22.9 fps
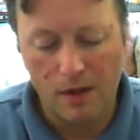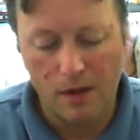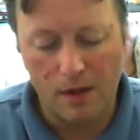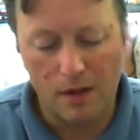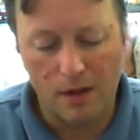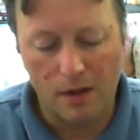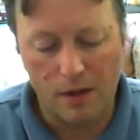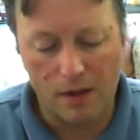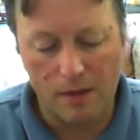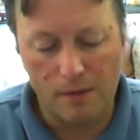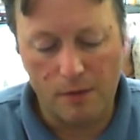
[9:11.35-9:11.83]

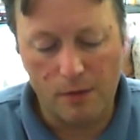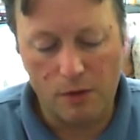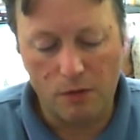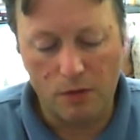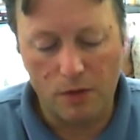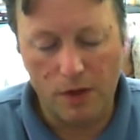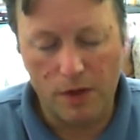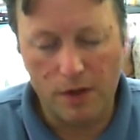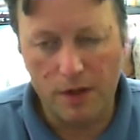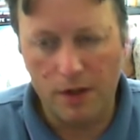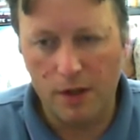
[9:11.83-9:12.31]
So
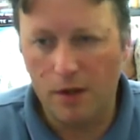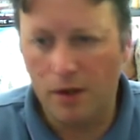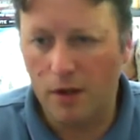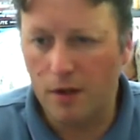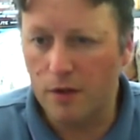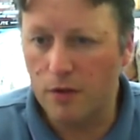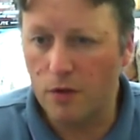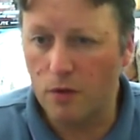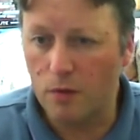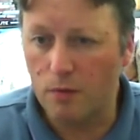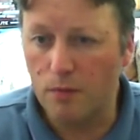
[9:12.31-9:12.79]
what I did,
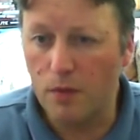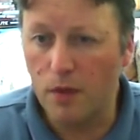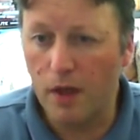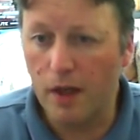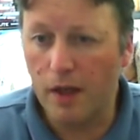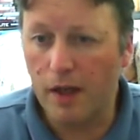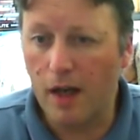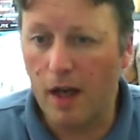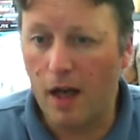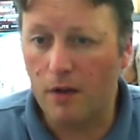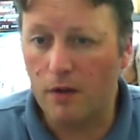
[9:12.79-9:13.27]
I took
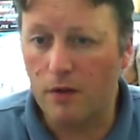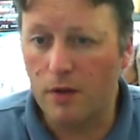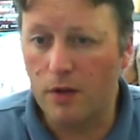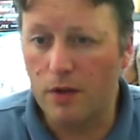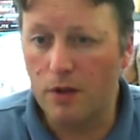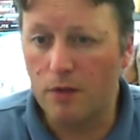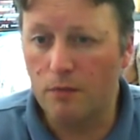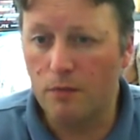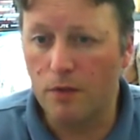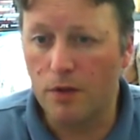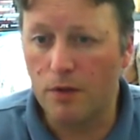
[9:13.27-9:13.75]
my
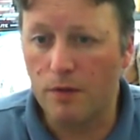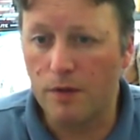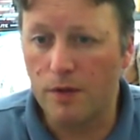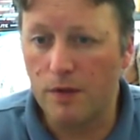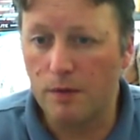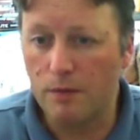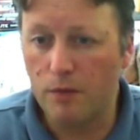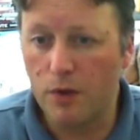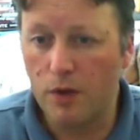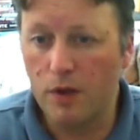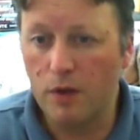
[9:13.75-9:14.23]
cartridge, which was
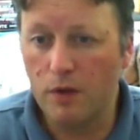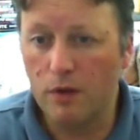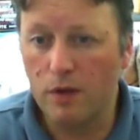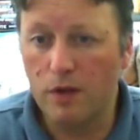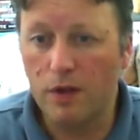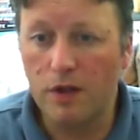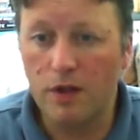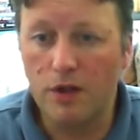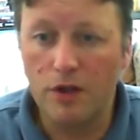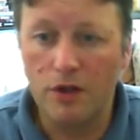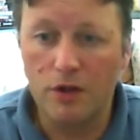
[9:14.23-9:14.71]
in pretty good
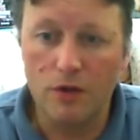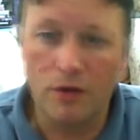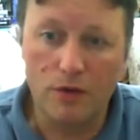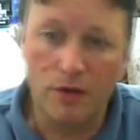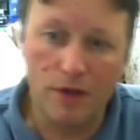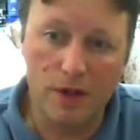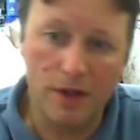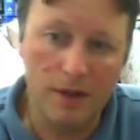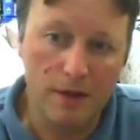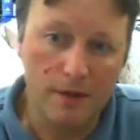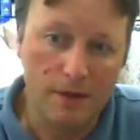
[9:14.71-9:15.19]
condition,
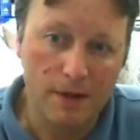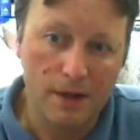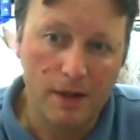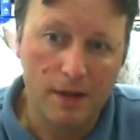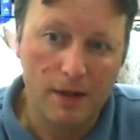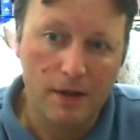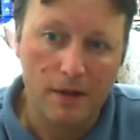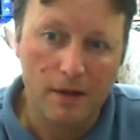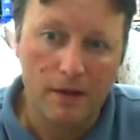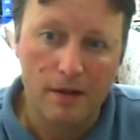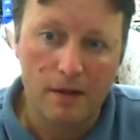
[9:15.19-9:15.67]
took the
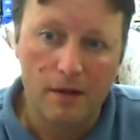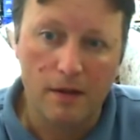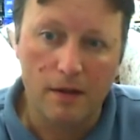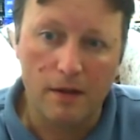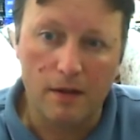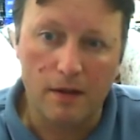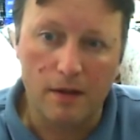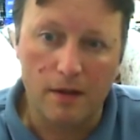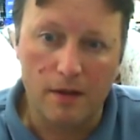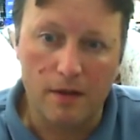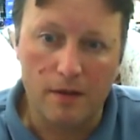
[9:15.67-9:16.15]

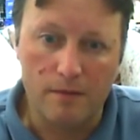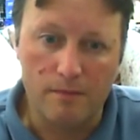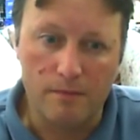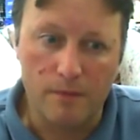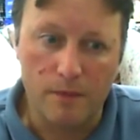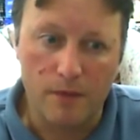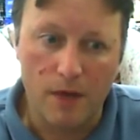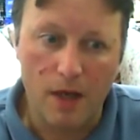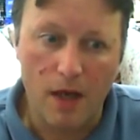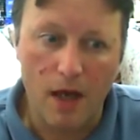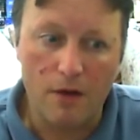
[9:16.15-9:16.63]

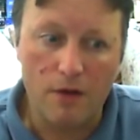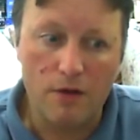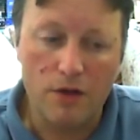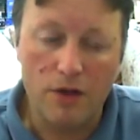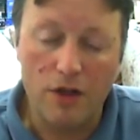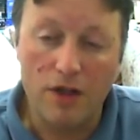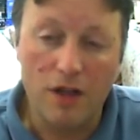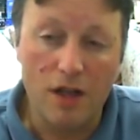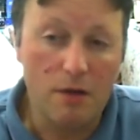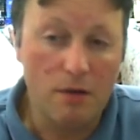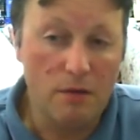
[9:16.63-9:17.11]

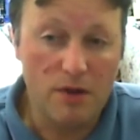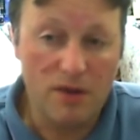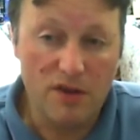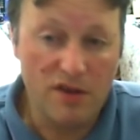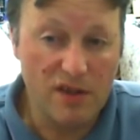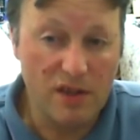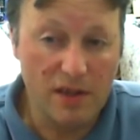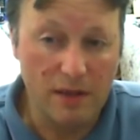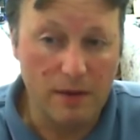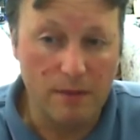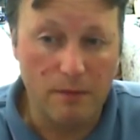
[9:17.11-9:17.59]
cartridge in here, which is
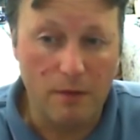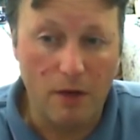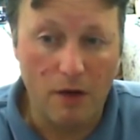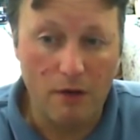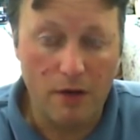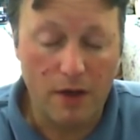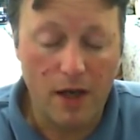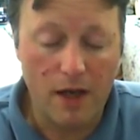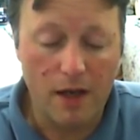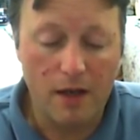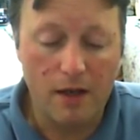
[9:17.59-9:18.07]
still in
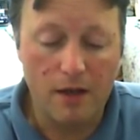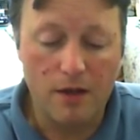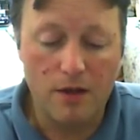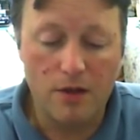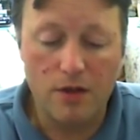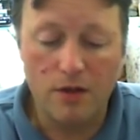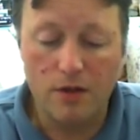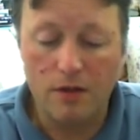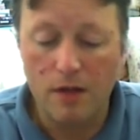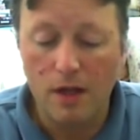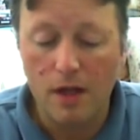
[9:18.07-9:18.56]
okay
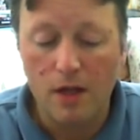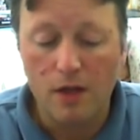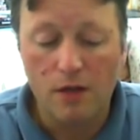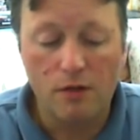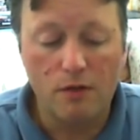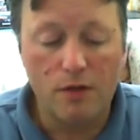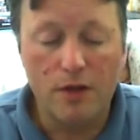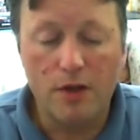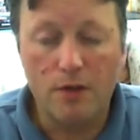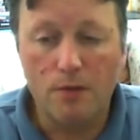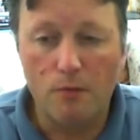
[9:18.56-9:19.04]
condition,
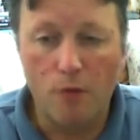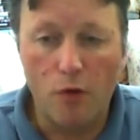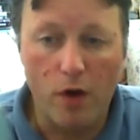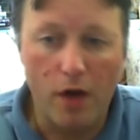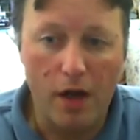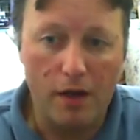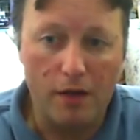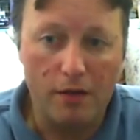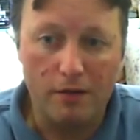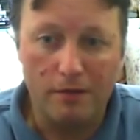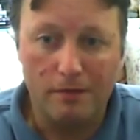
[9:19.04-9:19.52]
switched them
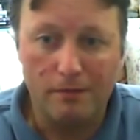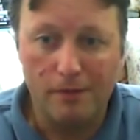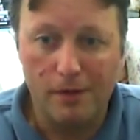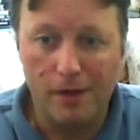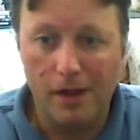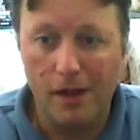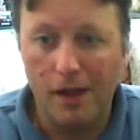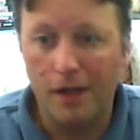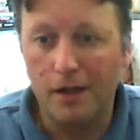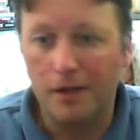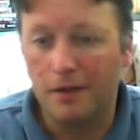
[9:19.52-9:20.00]
around,
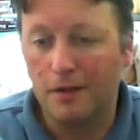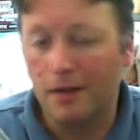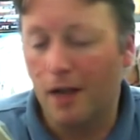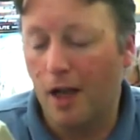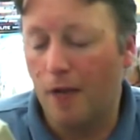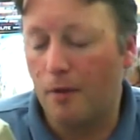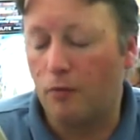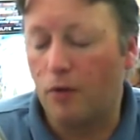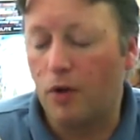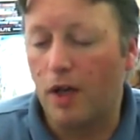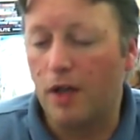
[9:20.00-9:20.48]
and
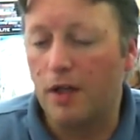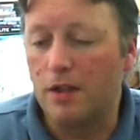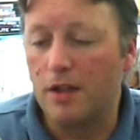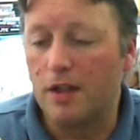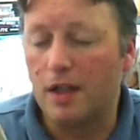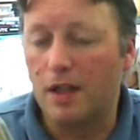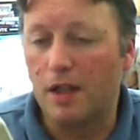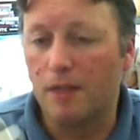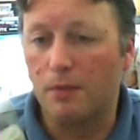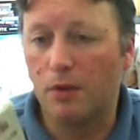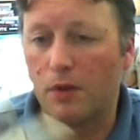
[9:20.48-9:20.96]
upgraded
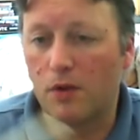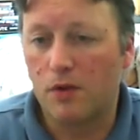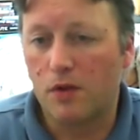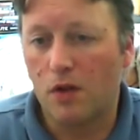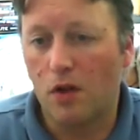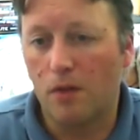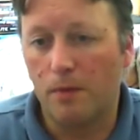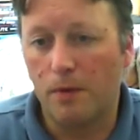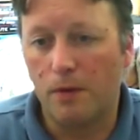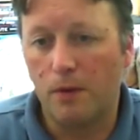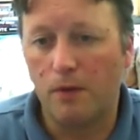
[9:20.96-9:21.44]
to get a box
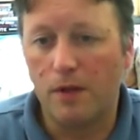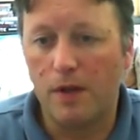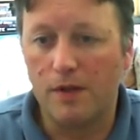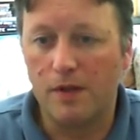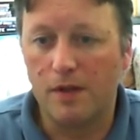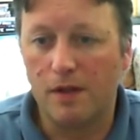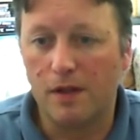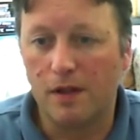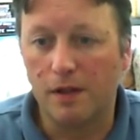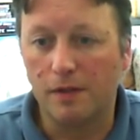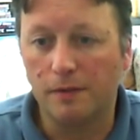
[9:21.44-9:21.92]
copy
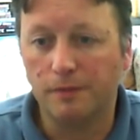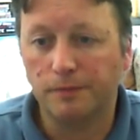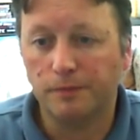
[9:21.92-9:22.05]
recently.